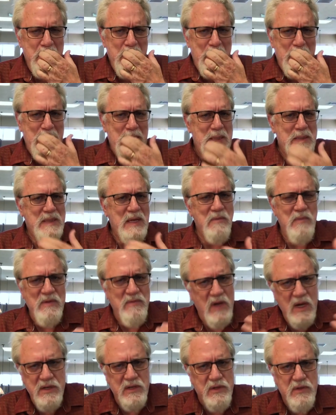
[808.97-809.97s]
and they decided we've
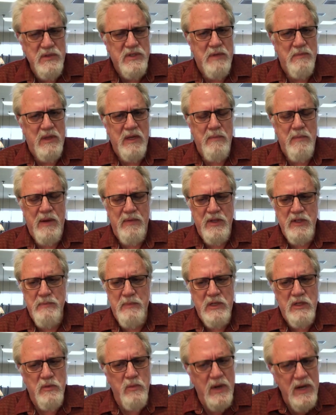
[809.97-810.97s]
got to do something about this,
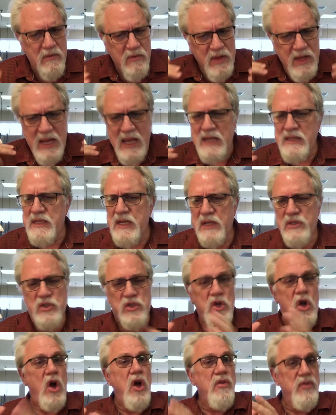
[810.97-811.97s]
because whenever they had
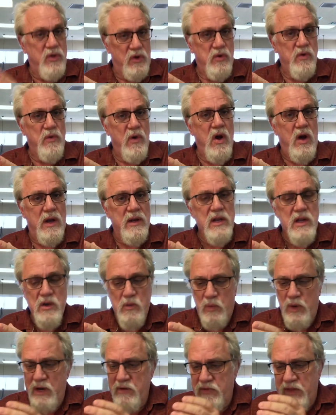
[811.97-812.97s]
tests on the Quran,
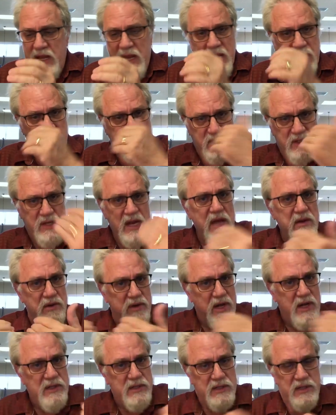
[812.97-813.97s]
whenever they had
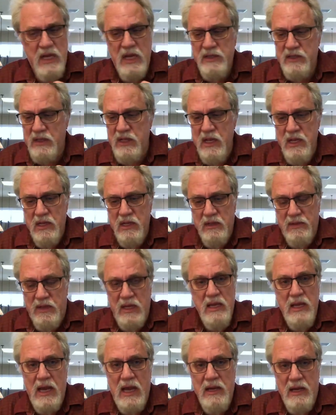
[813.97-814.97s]
standardized tests,
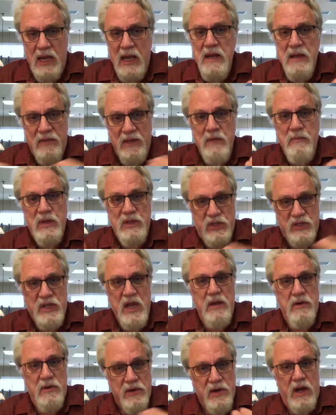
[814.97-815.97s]
they had anything but
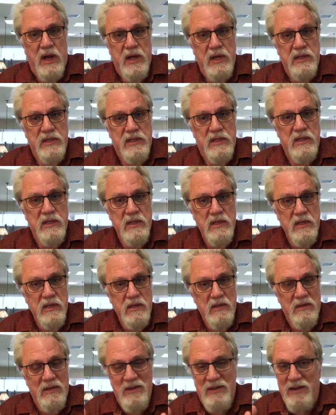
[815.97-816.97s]
standardized
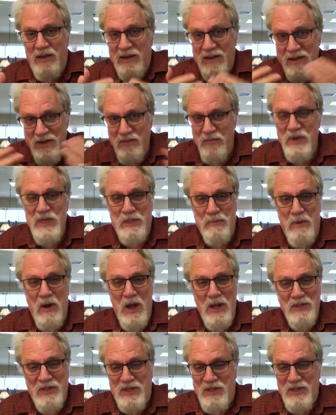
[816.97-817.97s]

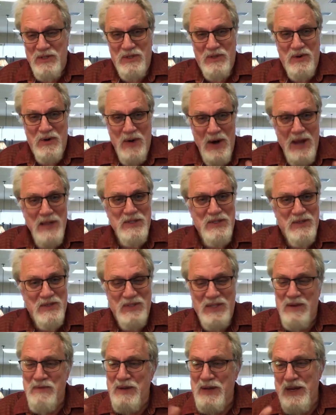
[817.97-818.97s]
responses or answers.
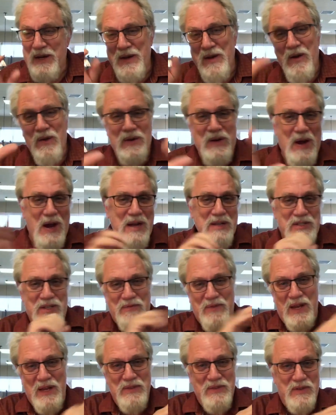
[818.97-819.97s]
They were getting all kinds
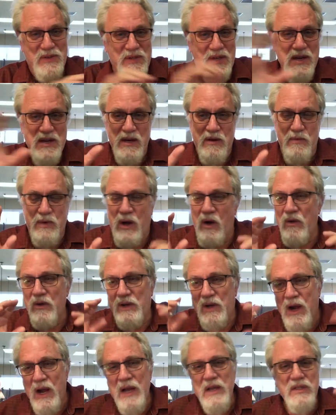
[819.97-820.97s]
of answers, all
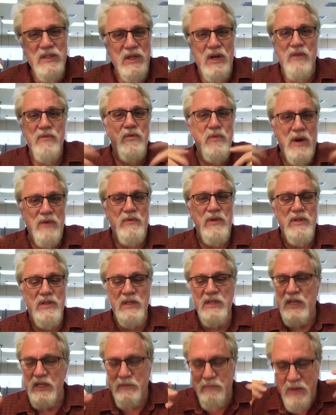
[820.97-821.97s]
kinds of
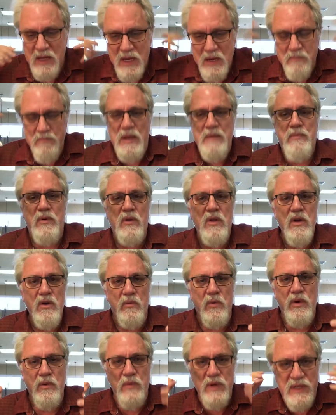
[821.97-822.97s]
references as people
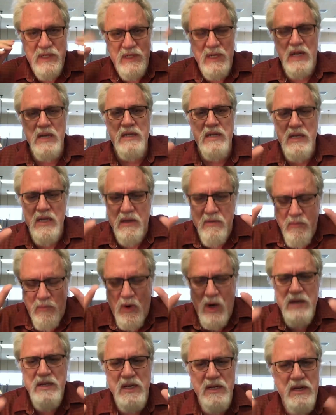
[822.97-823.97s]
were reciting and
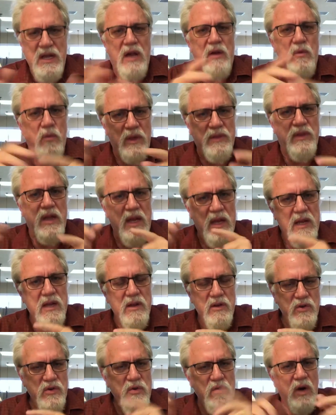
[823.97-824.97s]
writing down what they
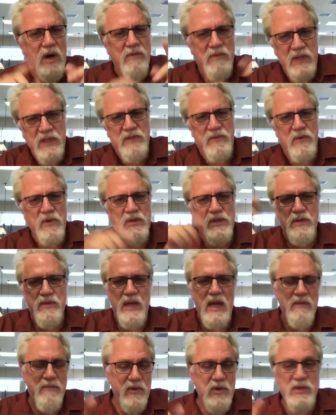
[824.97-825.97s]
knew of this verse and
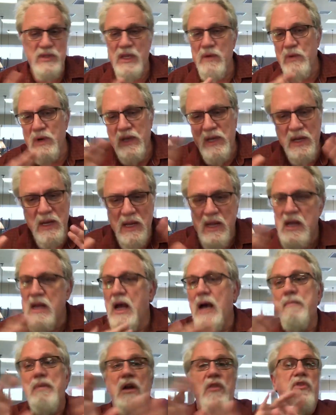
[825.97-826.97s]
that verse. They were getting
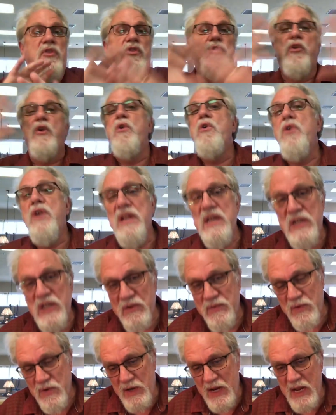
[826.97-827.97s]
about 30
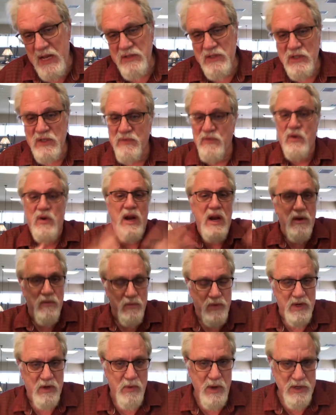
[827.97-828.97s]
different answers for
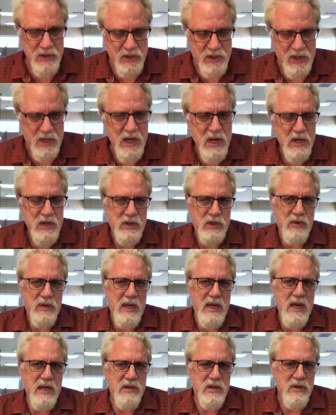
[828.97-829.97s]
every question. So
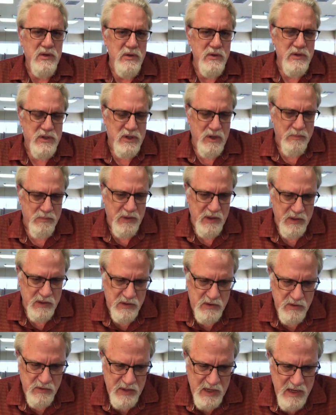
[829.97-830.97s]
they had to do something. And
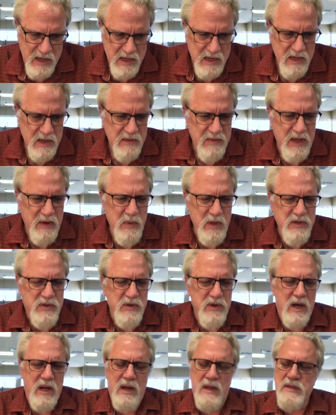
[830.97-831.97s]
so they went
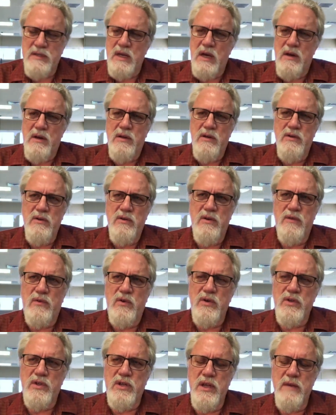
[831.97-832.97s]
to Al-Azhar
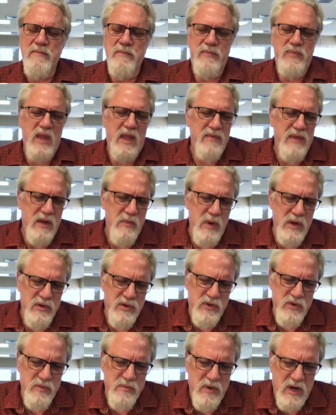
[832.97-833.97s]
University, and they went
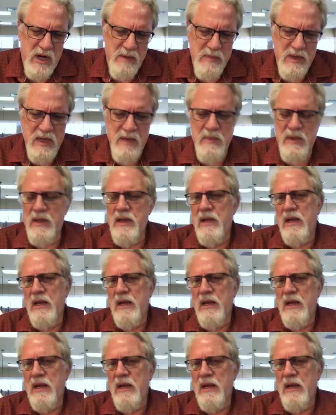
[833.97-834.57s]
to Muhammad ibn